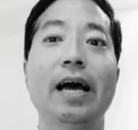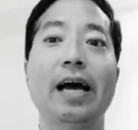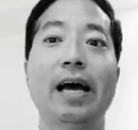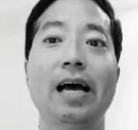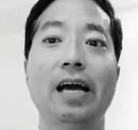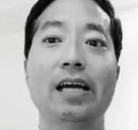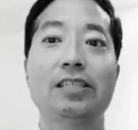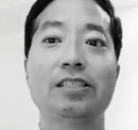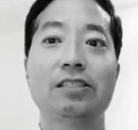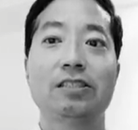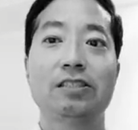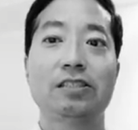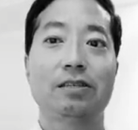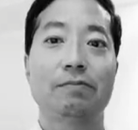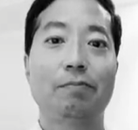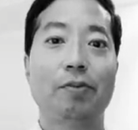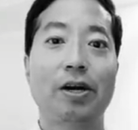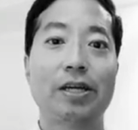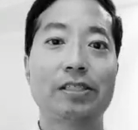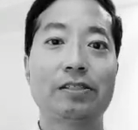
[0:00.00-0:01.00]
actions
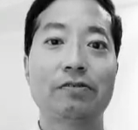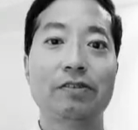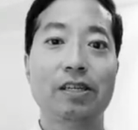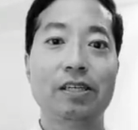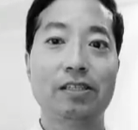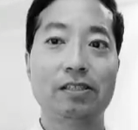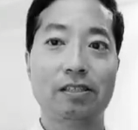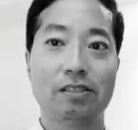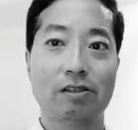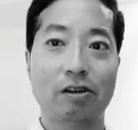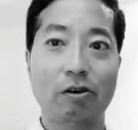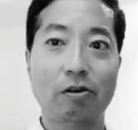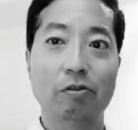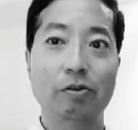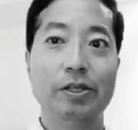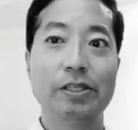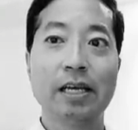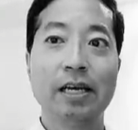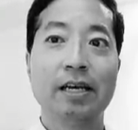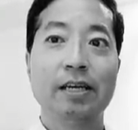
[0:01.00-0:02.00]
and press releases
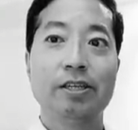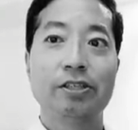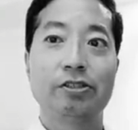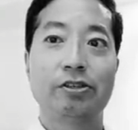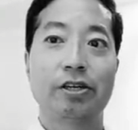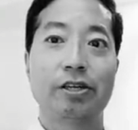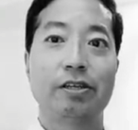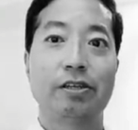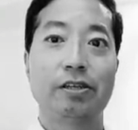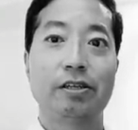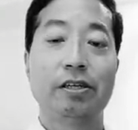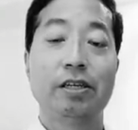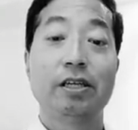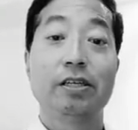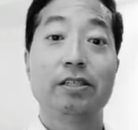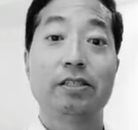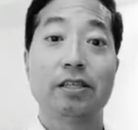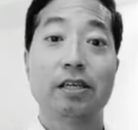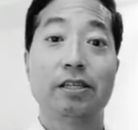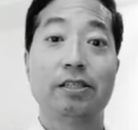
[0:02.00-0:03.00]
always trigger
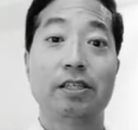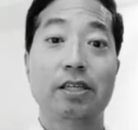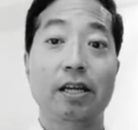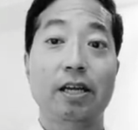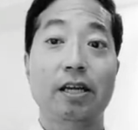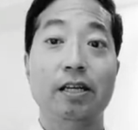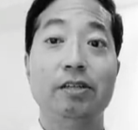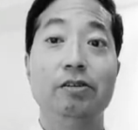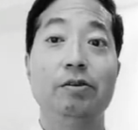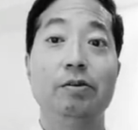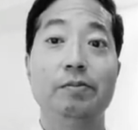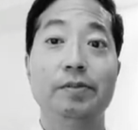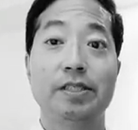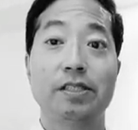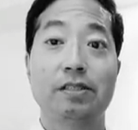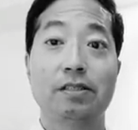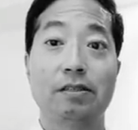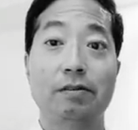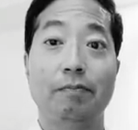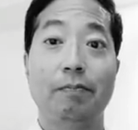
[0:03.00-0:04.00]
such
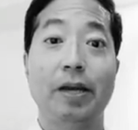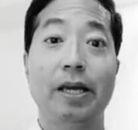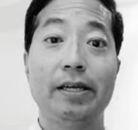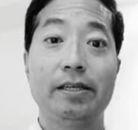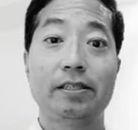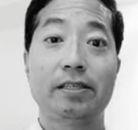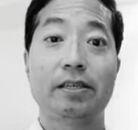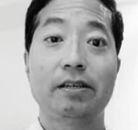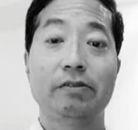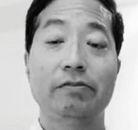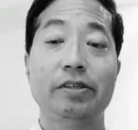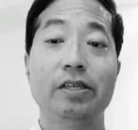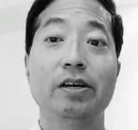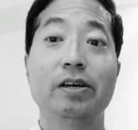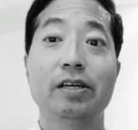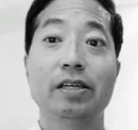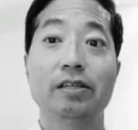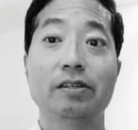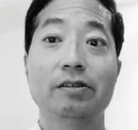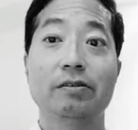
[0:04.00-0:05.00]
enormous debate
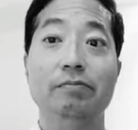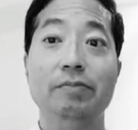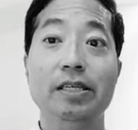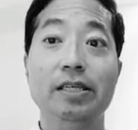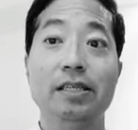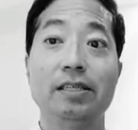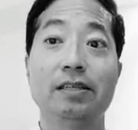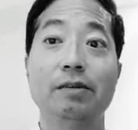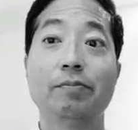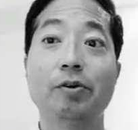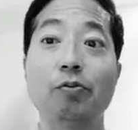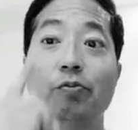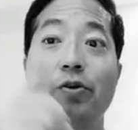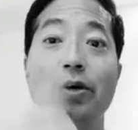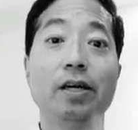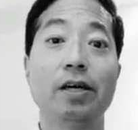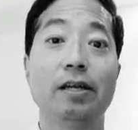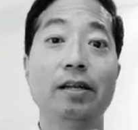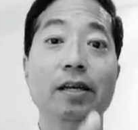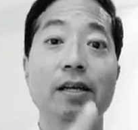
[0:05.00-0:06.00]
regarding their meaning. Number
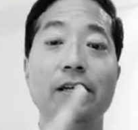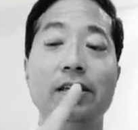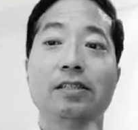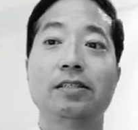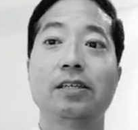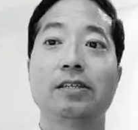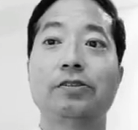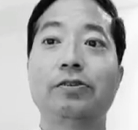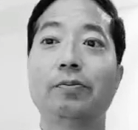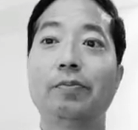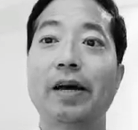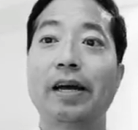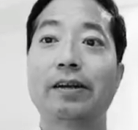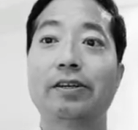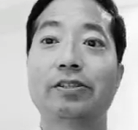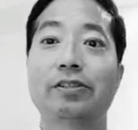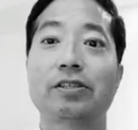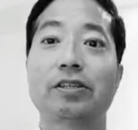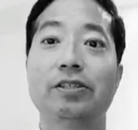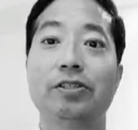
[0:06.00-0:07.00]
one, central
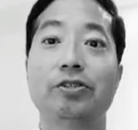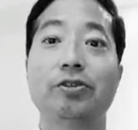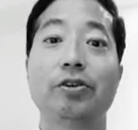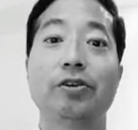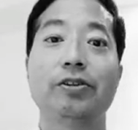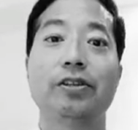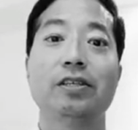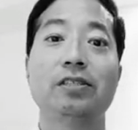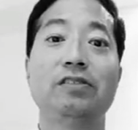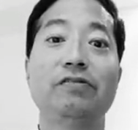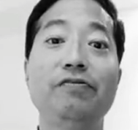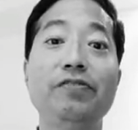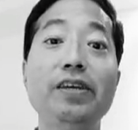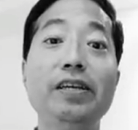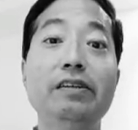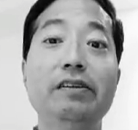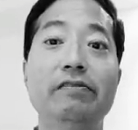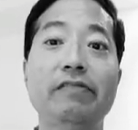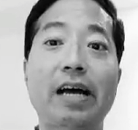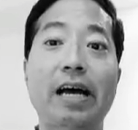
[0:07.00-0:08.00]
bankers control the
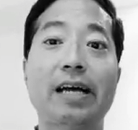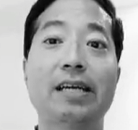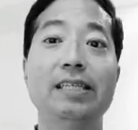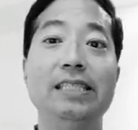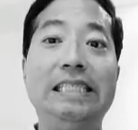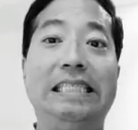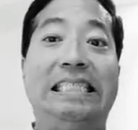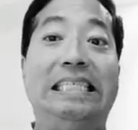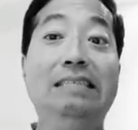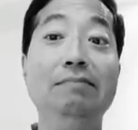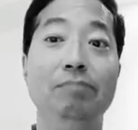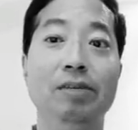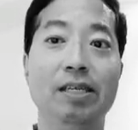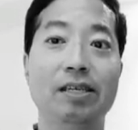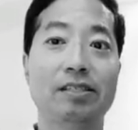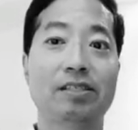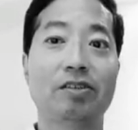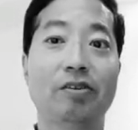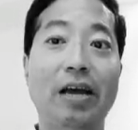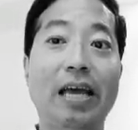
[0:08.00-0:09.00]
sphere of
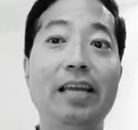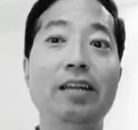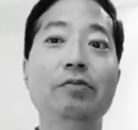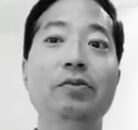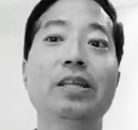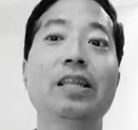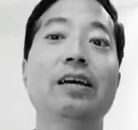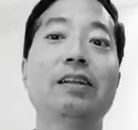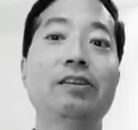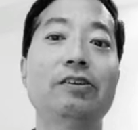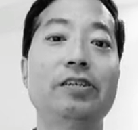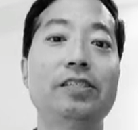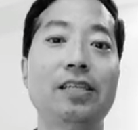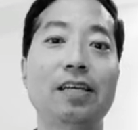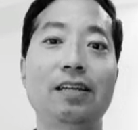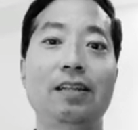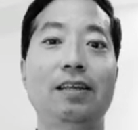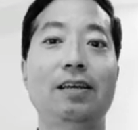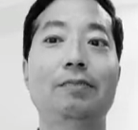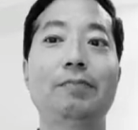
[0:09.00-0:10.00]
academia. So anyone that learns
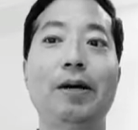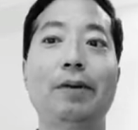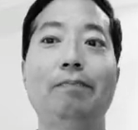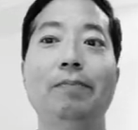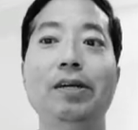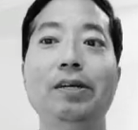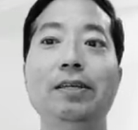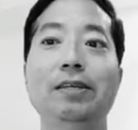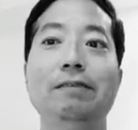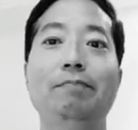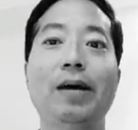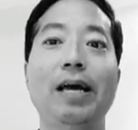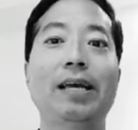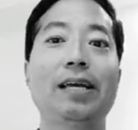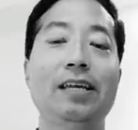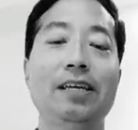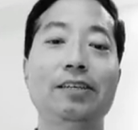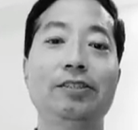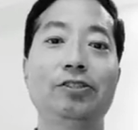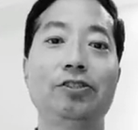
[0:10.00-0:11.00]
anything about money and
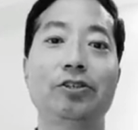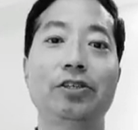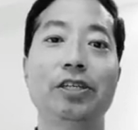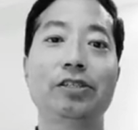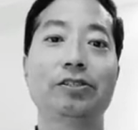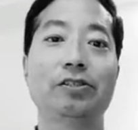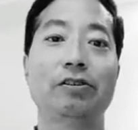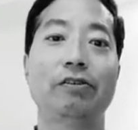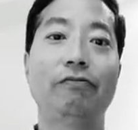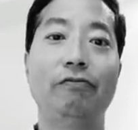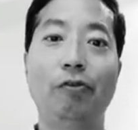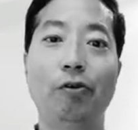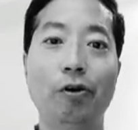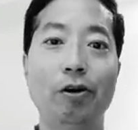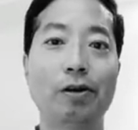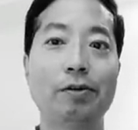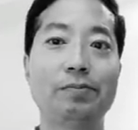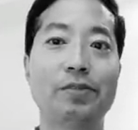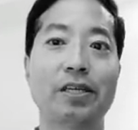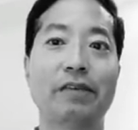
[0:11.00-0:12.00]
banking in traditional
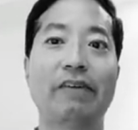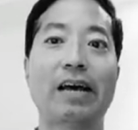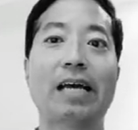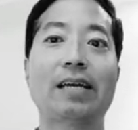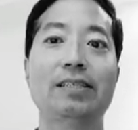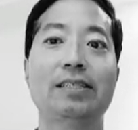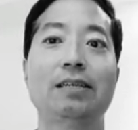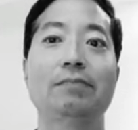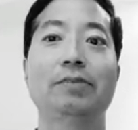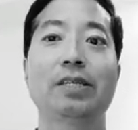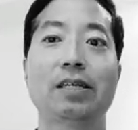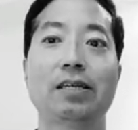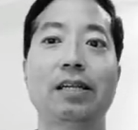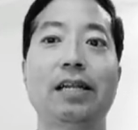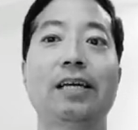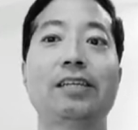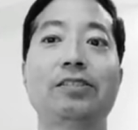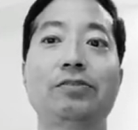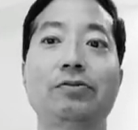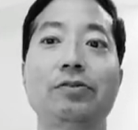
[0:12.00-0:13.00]
forums of academic
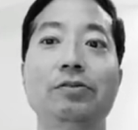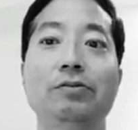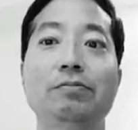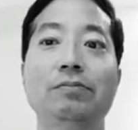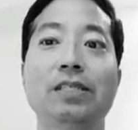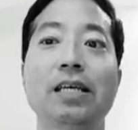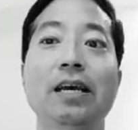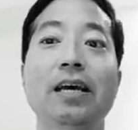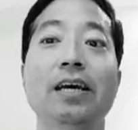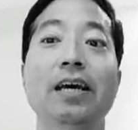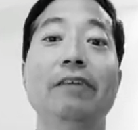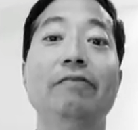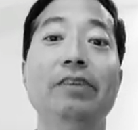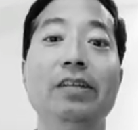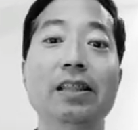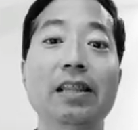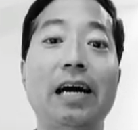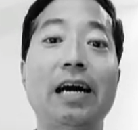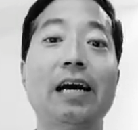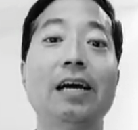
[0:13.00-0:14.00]
classrooms and
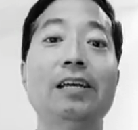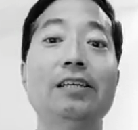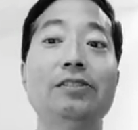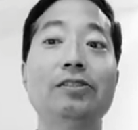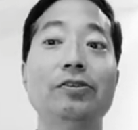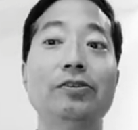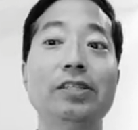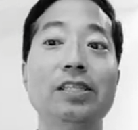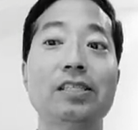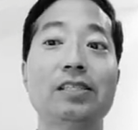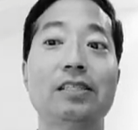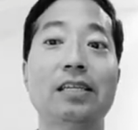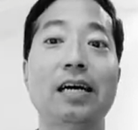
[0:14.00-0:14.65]
relies on this